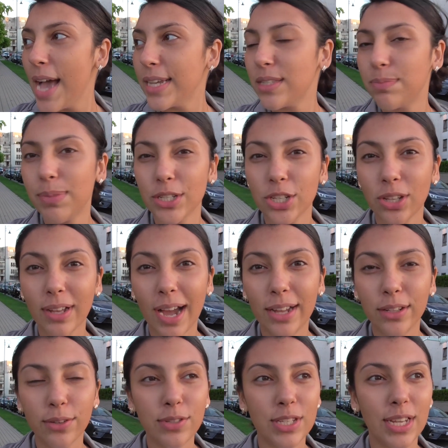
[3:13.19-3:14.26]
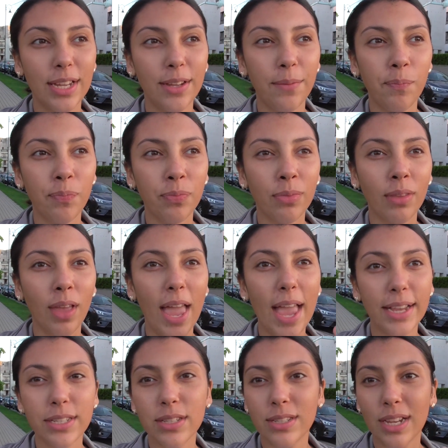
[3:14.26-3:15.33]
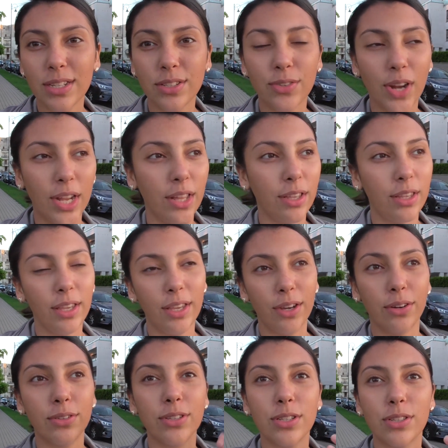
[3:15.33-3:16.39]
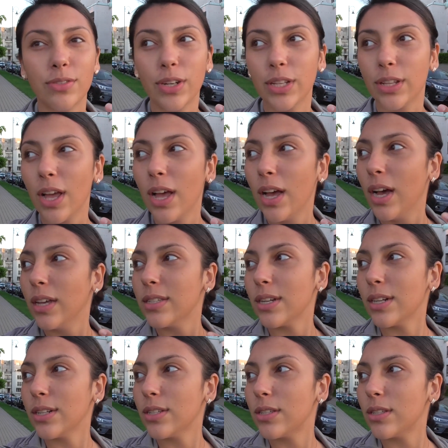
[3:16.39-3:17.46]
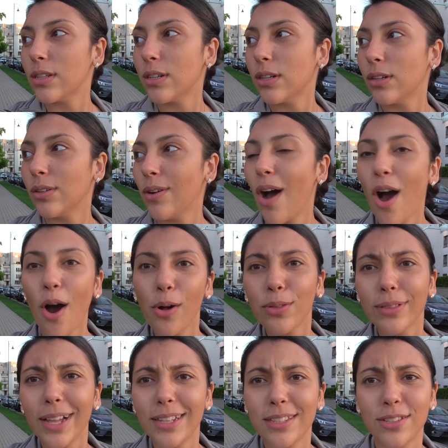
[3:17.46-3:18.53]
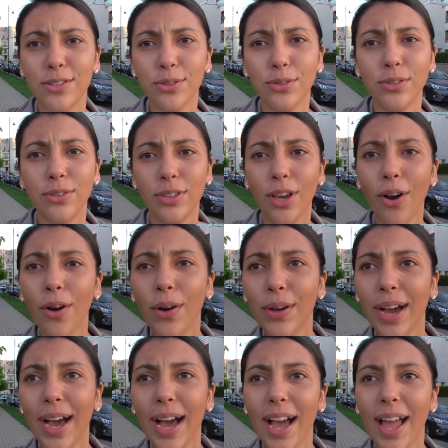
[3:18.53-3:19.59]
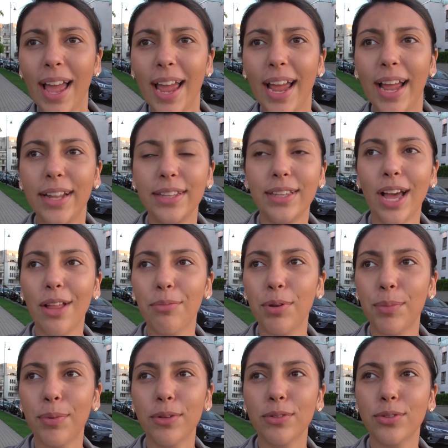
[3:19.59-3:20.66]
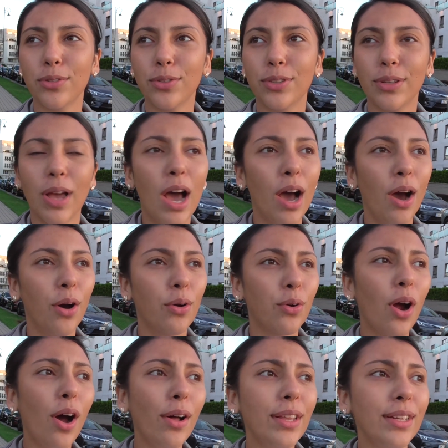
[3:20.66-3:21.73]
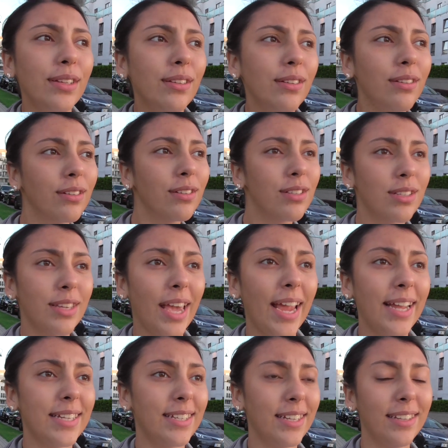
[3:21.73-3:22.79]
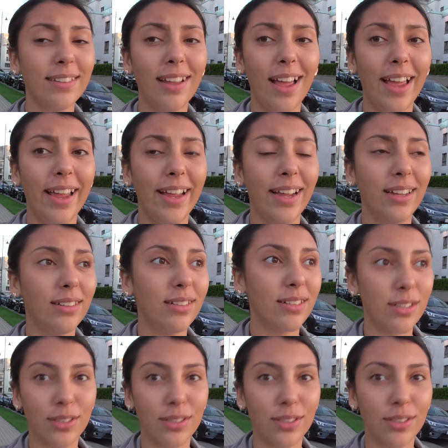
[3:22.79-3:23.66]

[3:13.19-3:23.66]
a special kind of the exercise training here on the street. There's uh, old ladies doing yoga and young people doing rolling, skating and